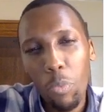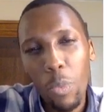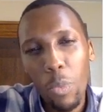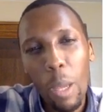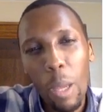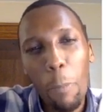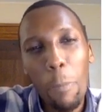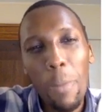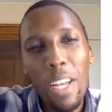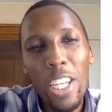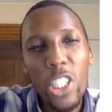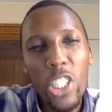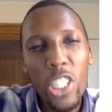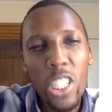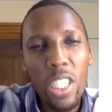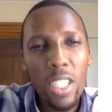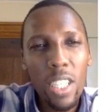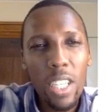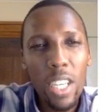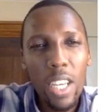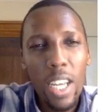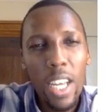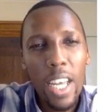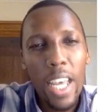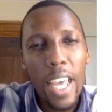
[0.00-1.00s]
measured.
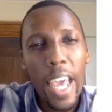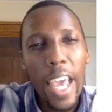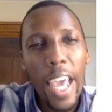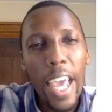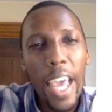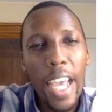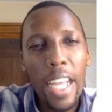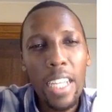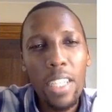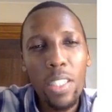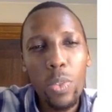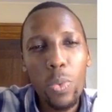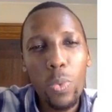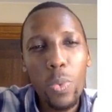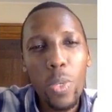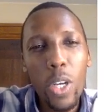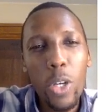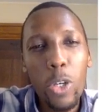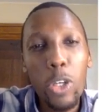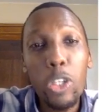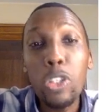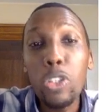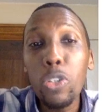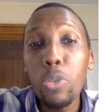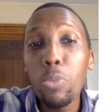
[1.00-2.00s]
And we are
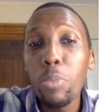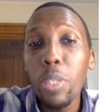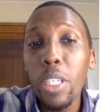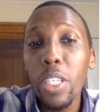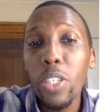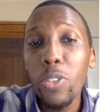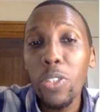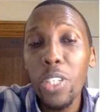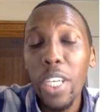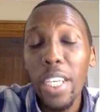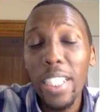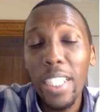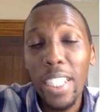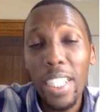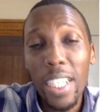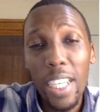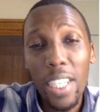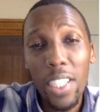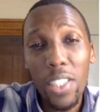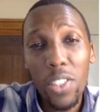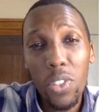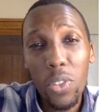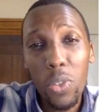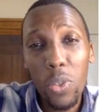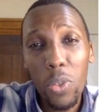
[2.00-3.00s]
going to be creating a
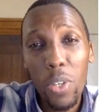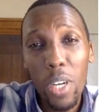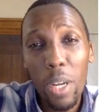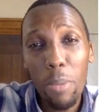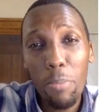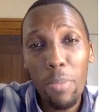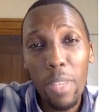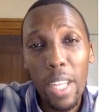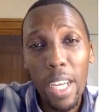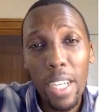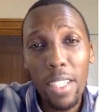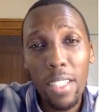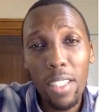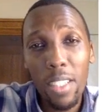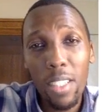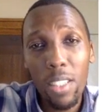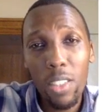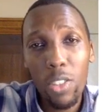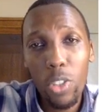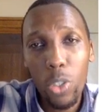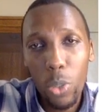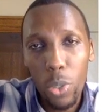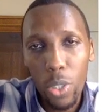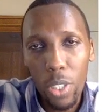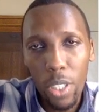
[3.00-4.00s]
histogram that
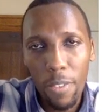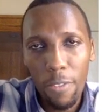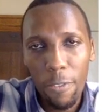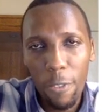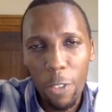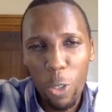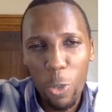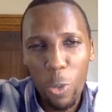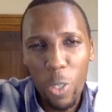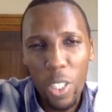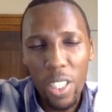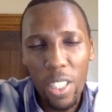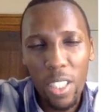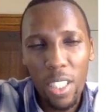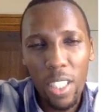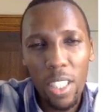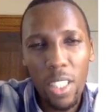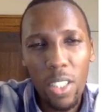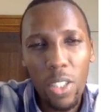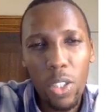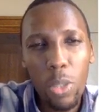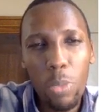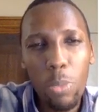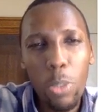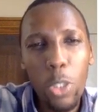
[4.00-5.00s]
shows the frequency
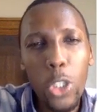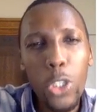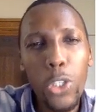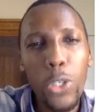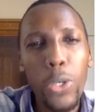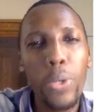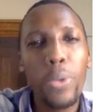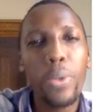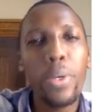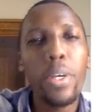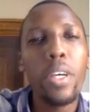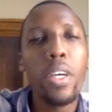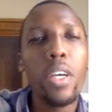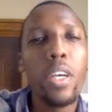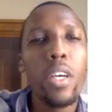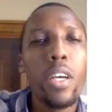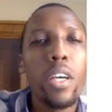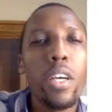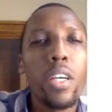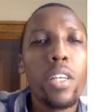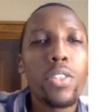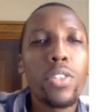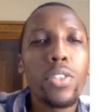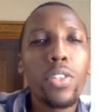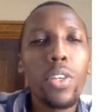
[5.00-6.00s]
distribution.
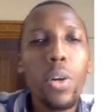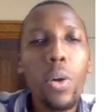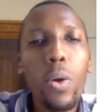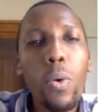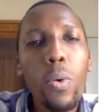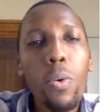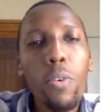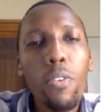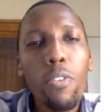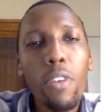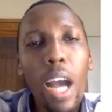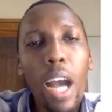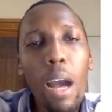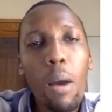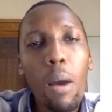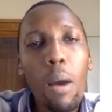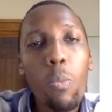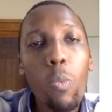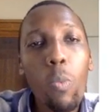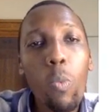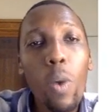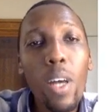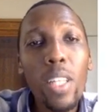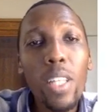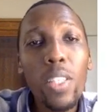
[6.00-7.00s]
So
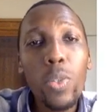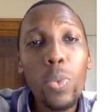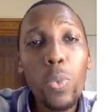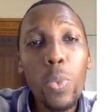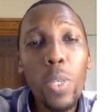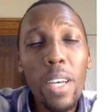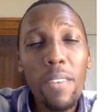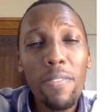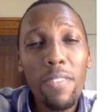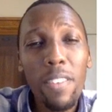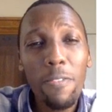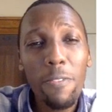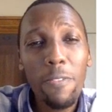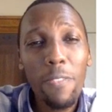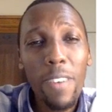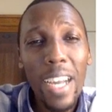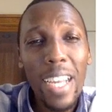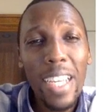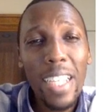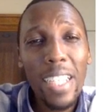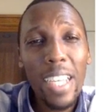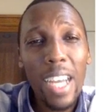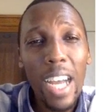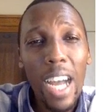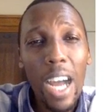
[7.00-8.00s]
once we have
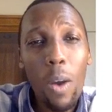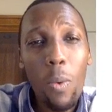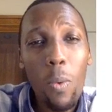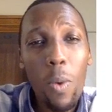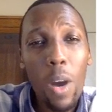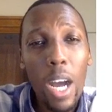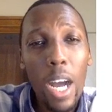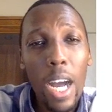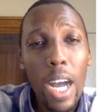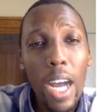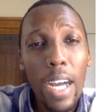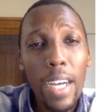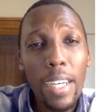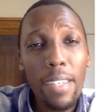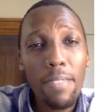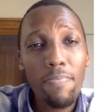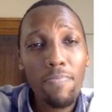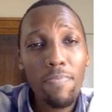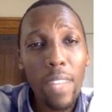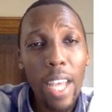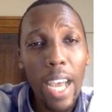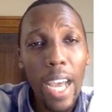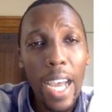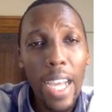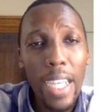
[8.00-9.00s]
defined our
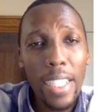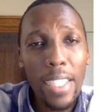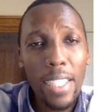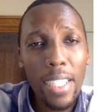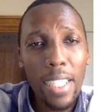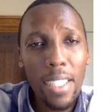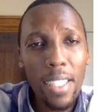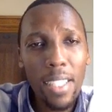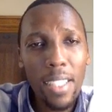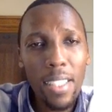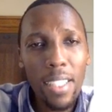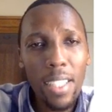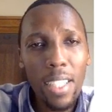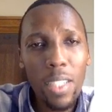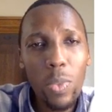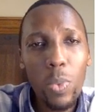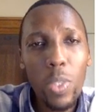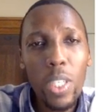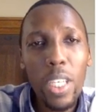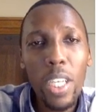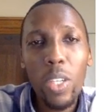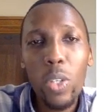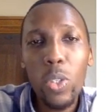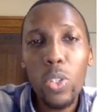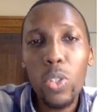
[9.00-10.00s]
height data set, we
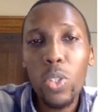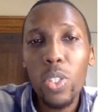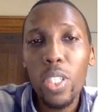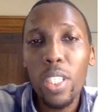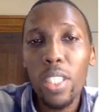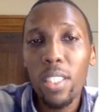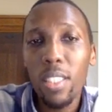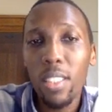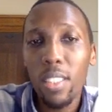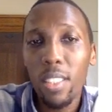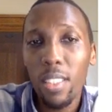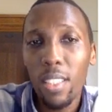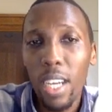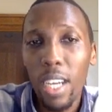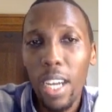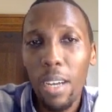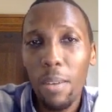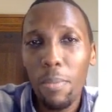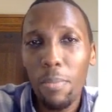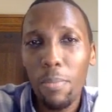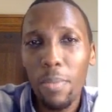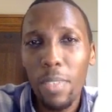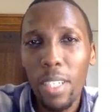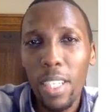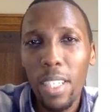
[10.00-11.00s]
can also describe